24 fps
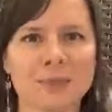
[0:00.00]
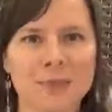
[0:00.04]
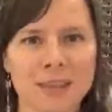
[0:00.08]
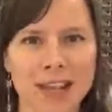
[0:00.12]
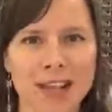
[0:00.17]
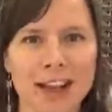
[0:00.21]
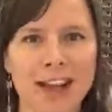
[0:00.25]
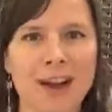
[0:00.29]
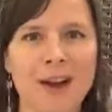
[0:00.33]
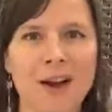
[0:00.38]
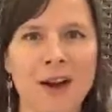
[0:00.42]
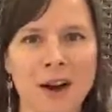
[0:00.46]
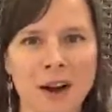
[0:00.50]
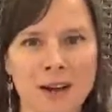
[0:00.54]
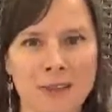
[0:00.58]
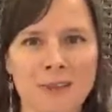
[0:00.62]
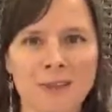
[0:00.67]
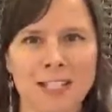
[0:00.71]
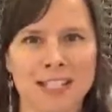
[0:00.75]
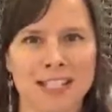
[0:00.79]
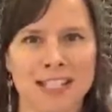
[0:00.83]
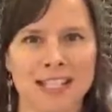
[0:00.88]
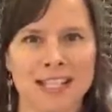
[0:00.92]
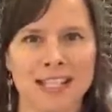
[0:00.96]
Yeah,
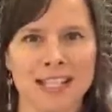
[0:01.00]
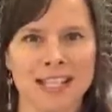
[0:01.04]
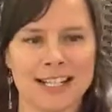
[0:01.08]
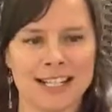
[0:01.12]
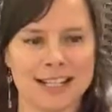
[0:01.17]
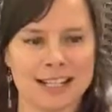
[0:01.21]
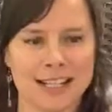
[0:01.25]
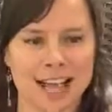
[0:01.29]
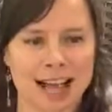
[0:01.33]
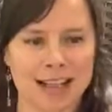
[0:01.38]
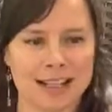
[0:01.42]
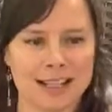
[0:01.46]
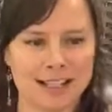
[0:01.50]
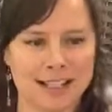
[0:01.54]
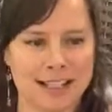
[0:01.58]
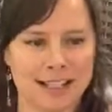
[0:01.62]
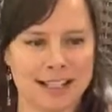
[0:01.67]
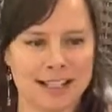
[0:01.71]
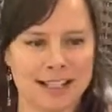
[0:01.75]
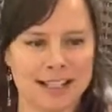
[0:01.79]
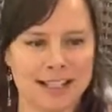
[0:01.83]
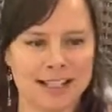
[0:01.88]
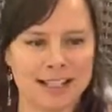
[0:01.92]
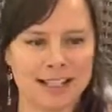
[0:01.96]
often,
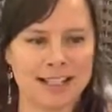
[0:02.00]
exactly.